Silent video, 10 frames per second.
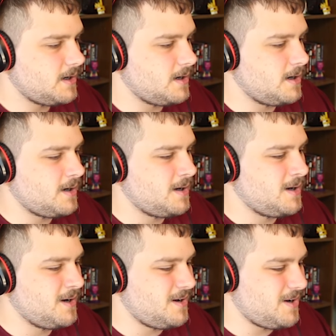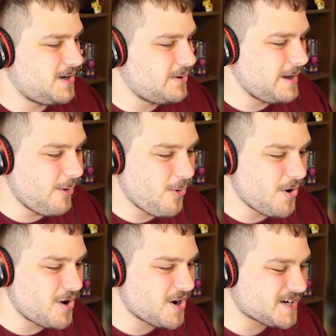Oh, it
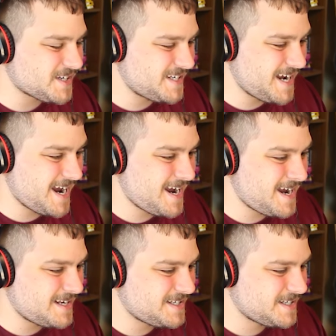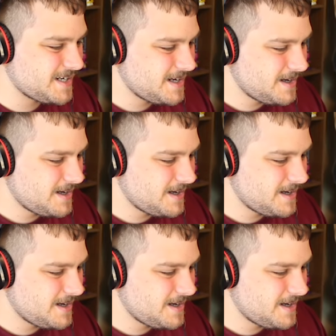works! Yes!